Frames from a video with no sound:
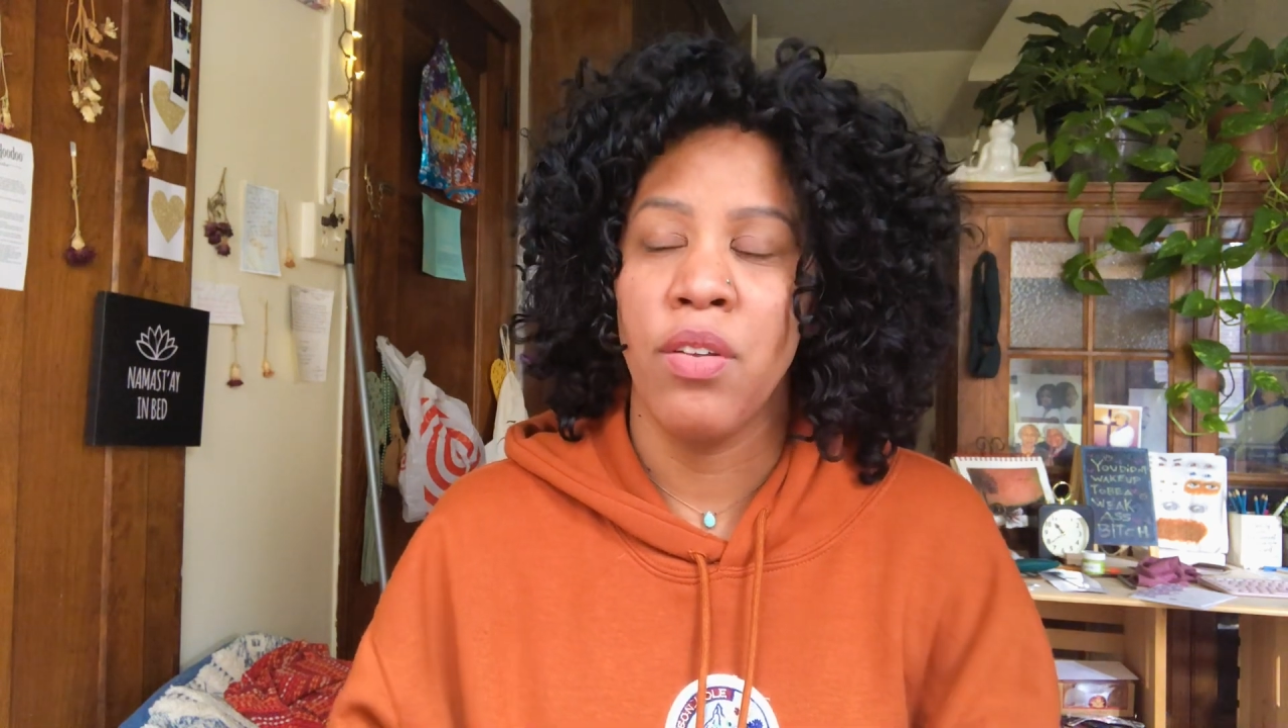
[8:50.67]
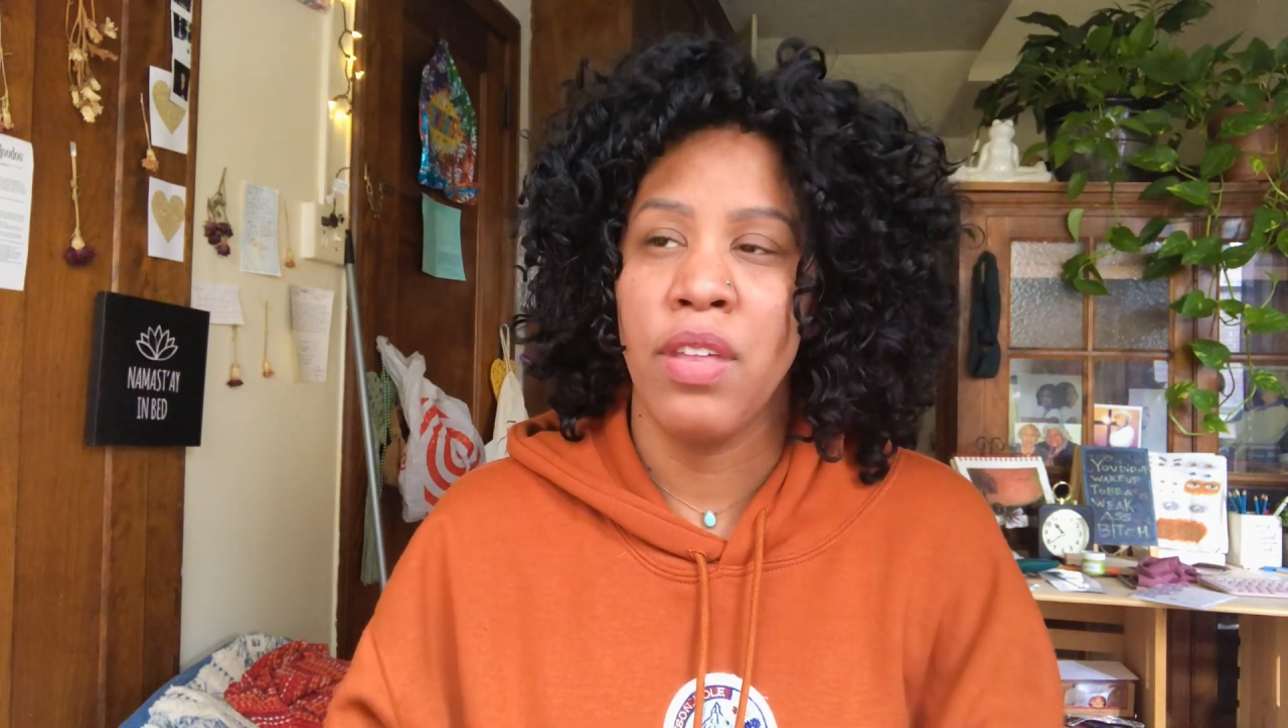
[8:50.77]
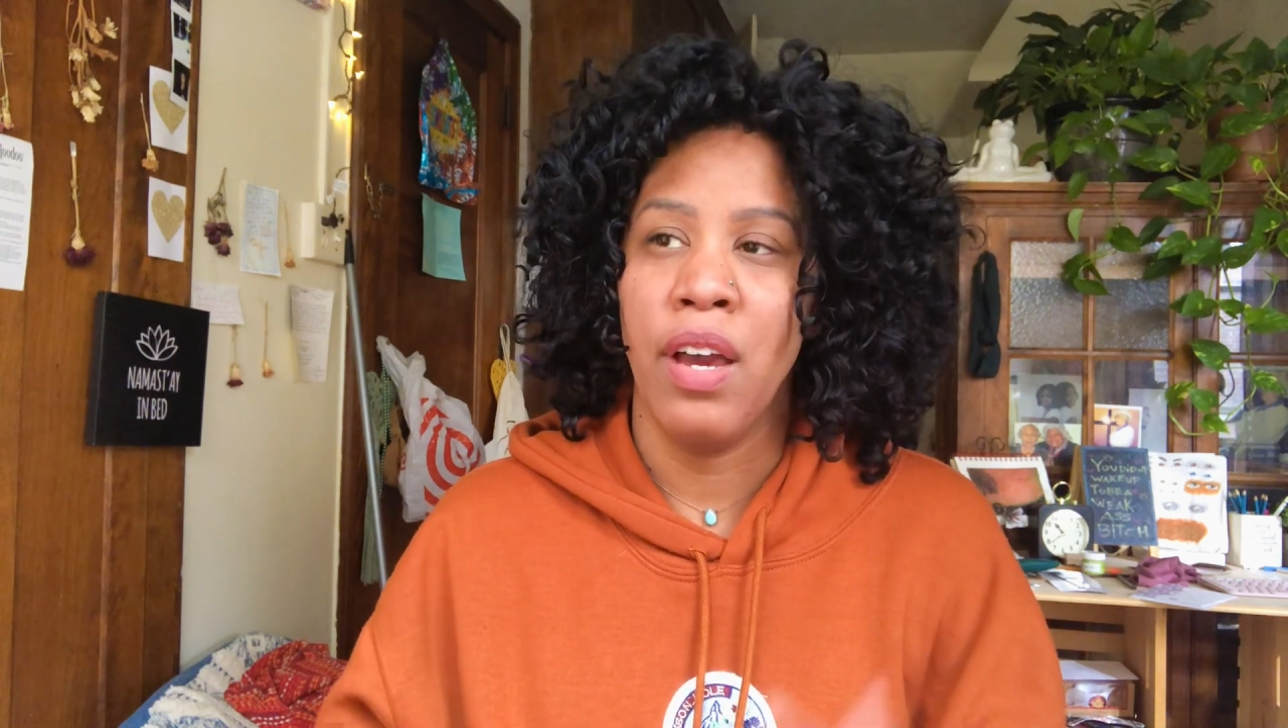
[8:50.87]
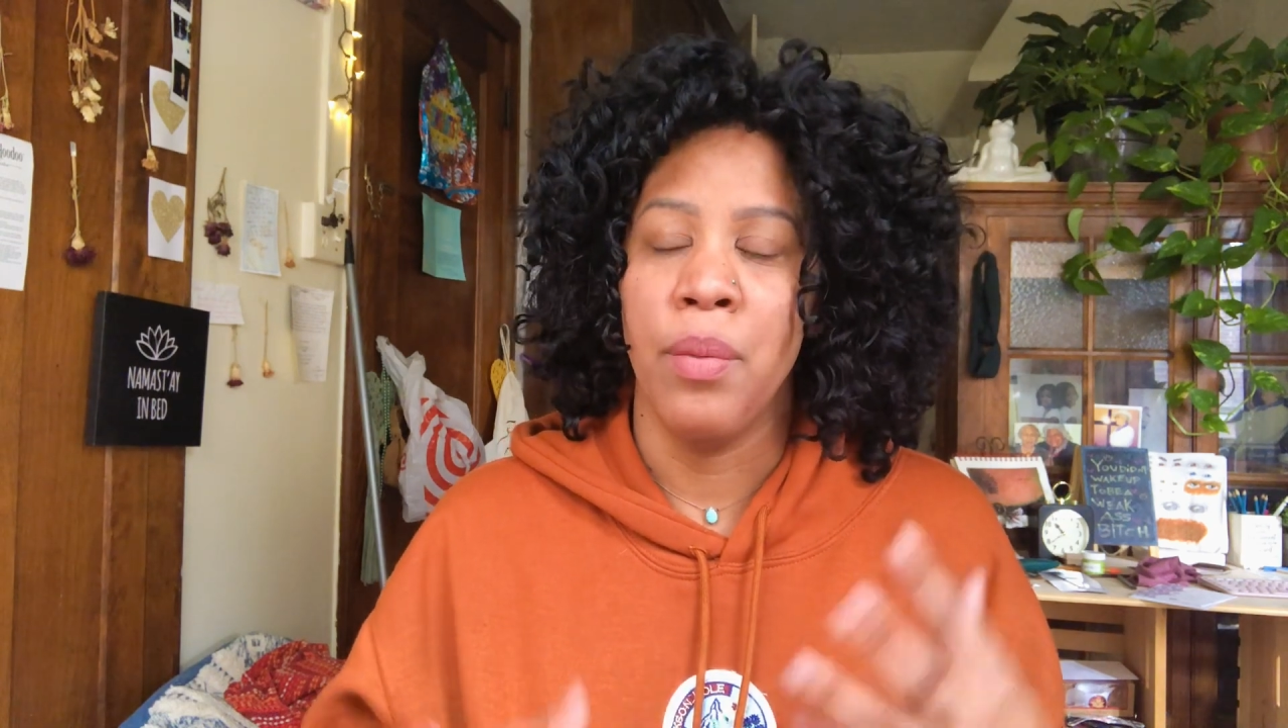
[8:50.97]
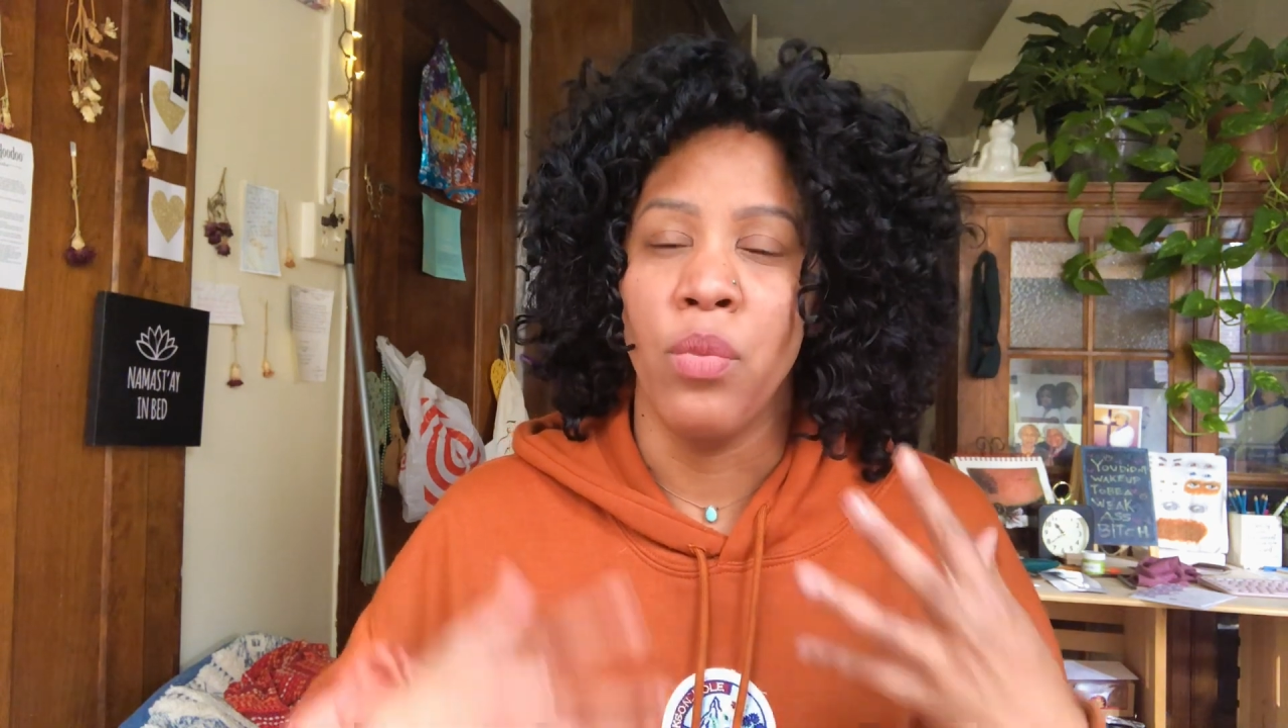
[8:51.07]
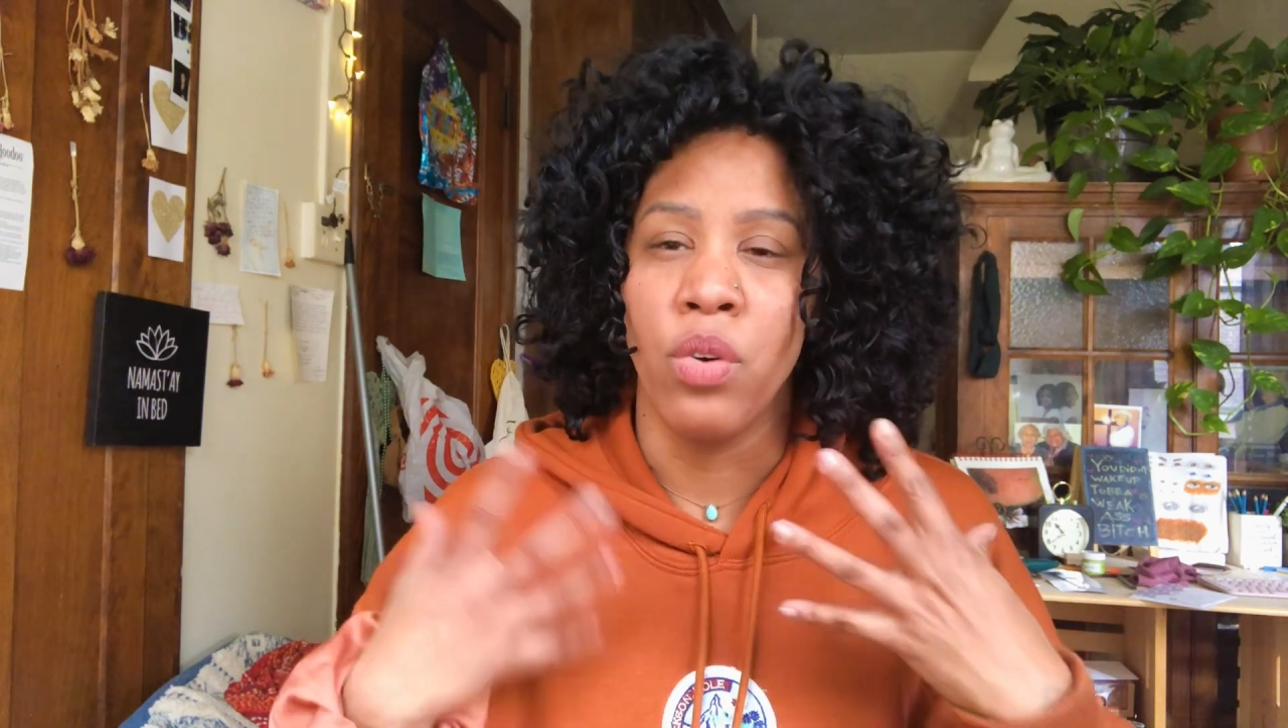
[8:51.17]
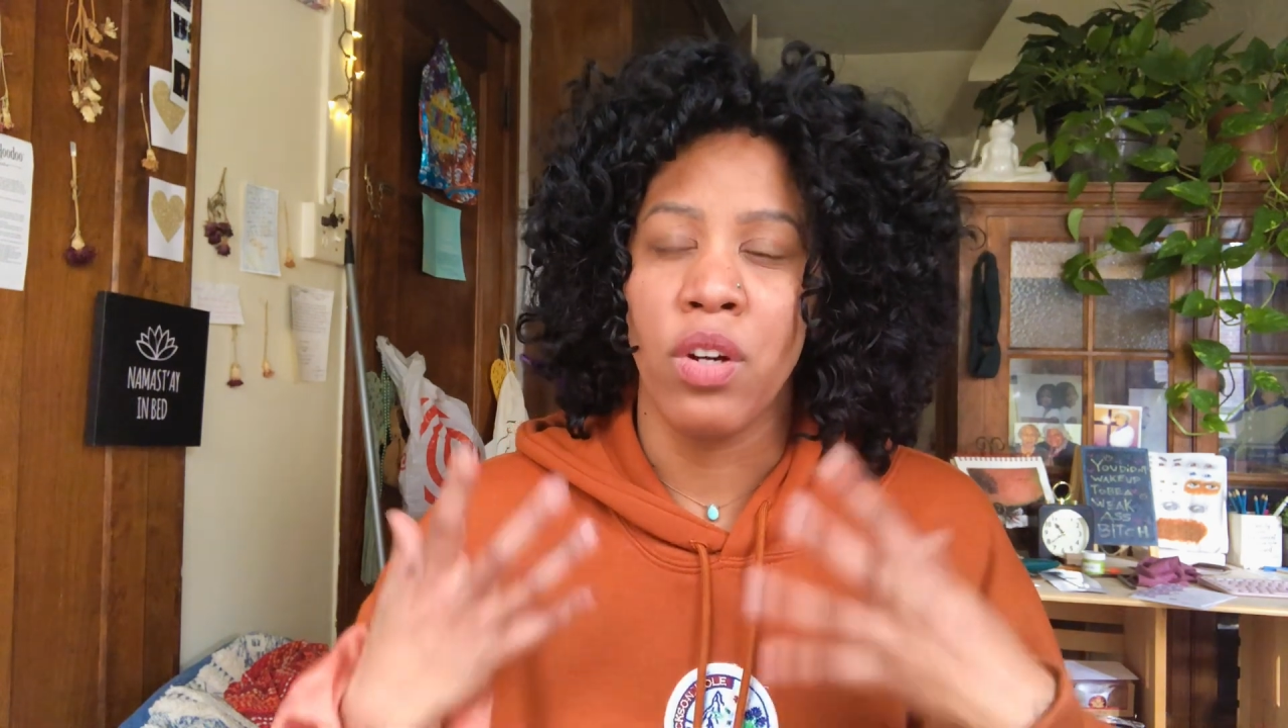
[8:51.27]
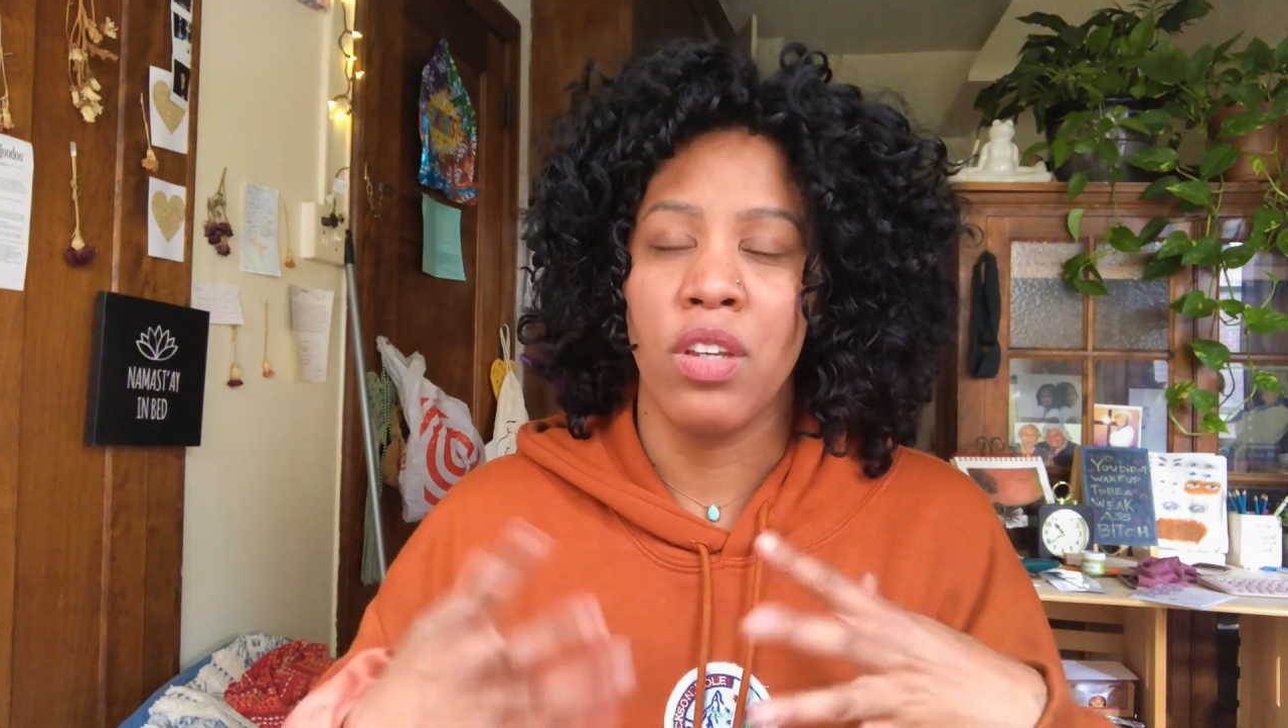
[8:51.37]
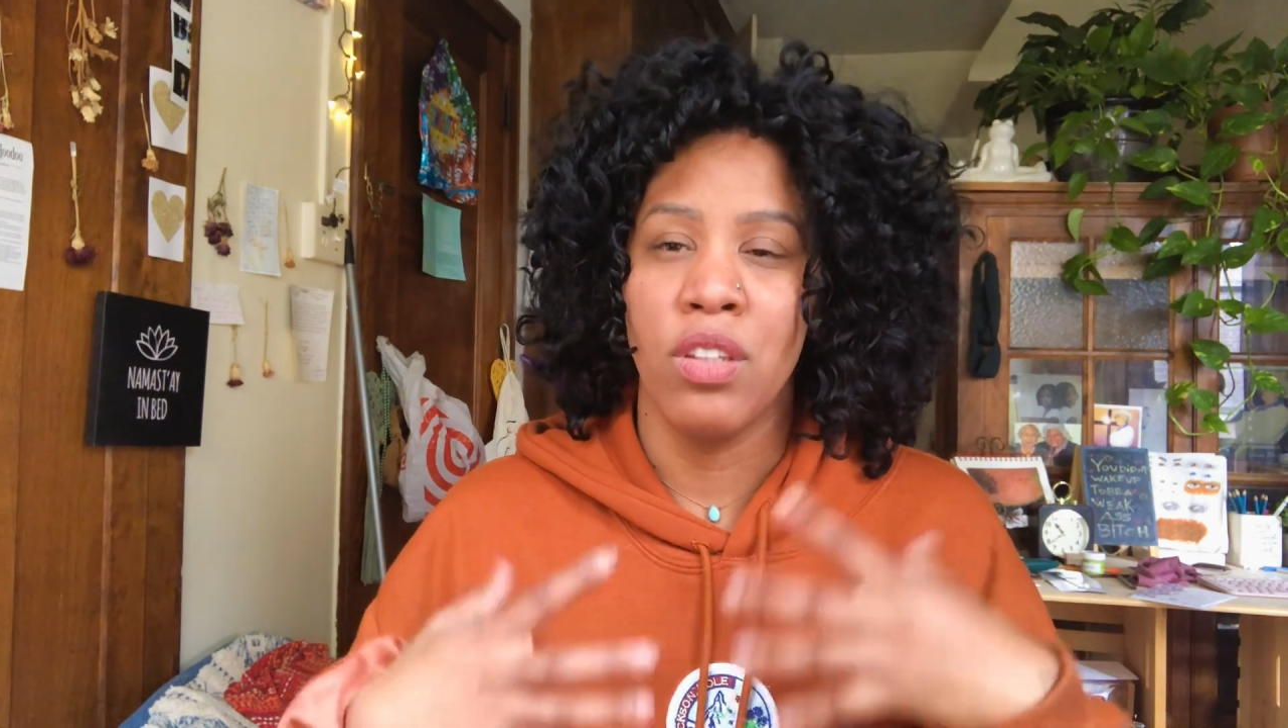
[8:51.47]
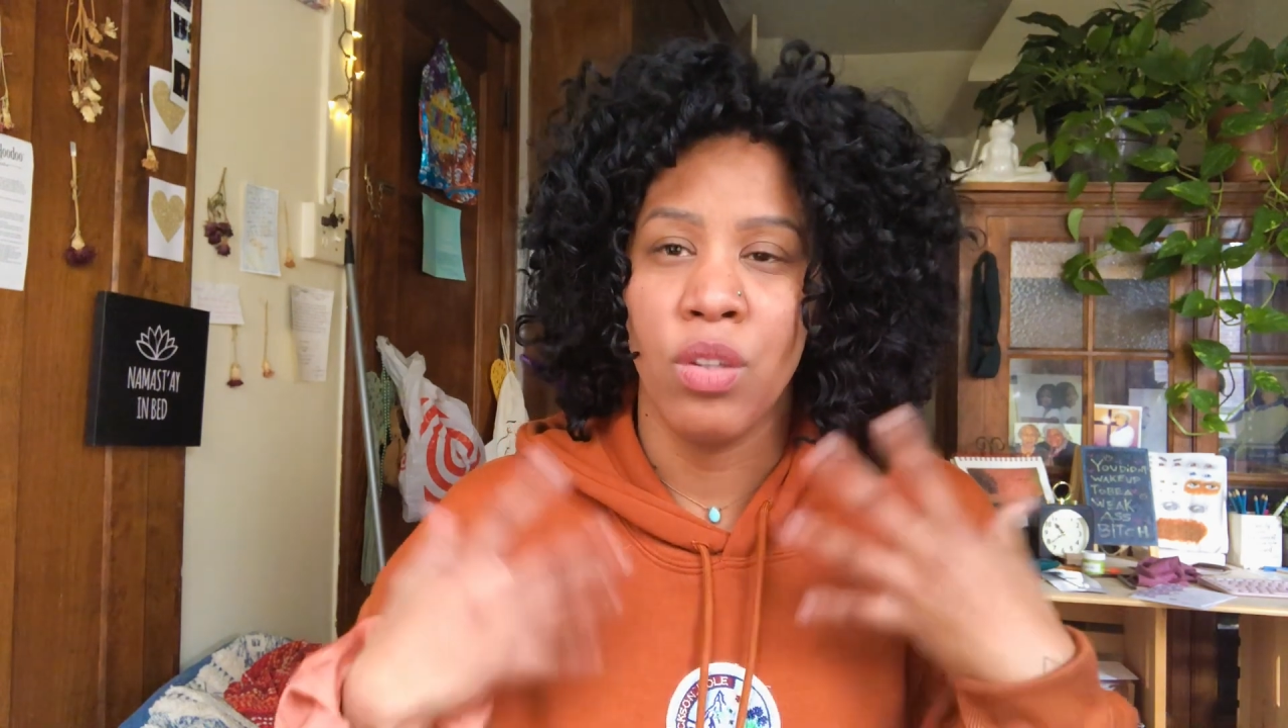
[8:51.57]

that I'm working